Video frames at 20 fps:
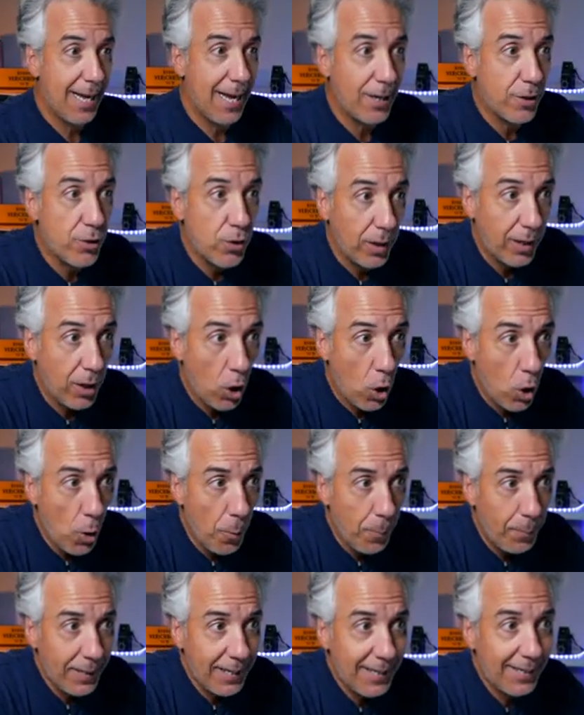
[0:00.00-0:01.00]
actually
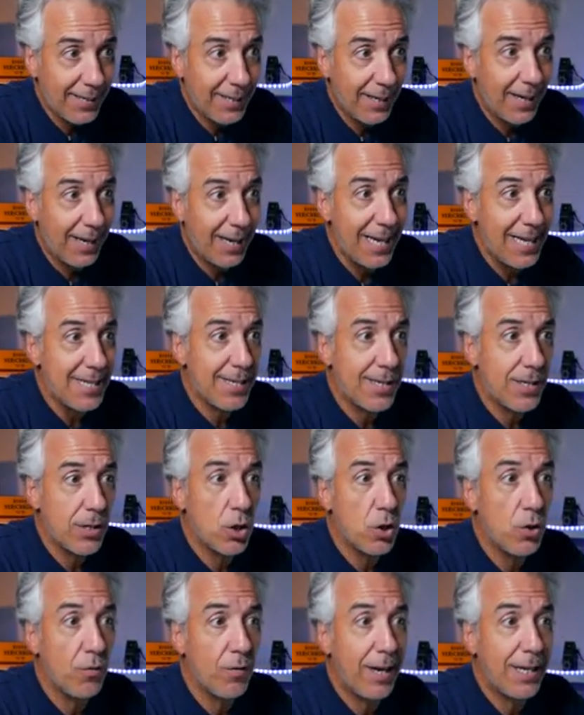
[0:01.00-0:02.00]
opening the lens
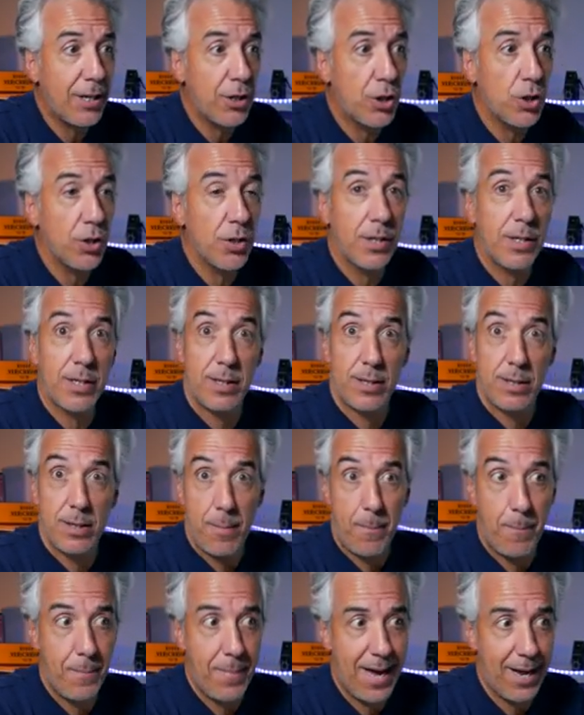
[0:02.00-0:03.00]
corrections
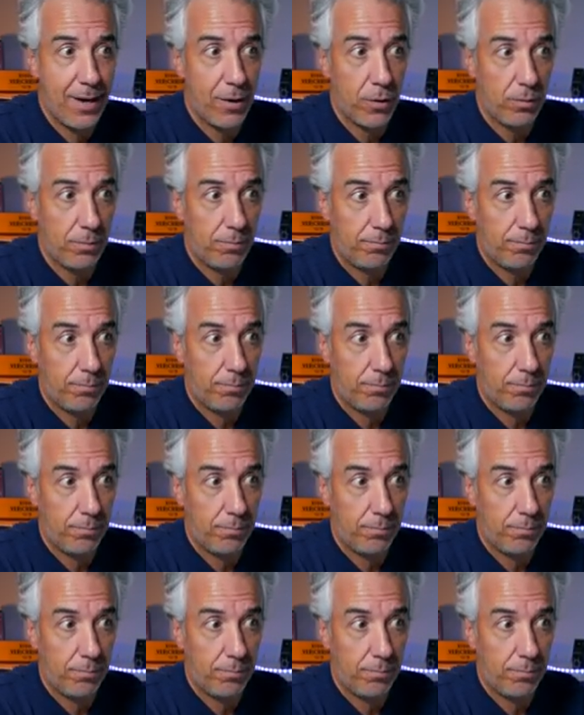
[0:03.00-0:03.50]
panel.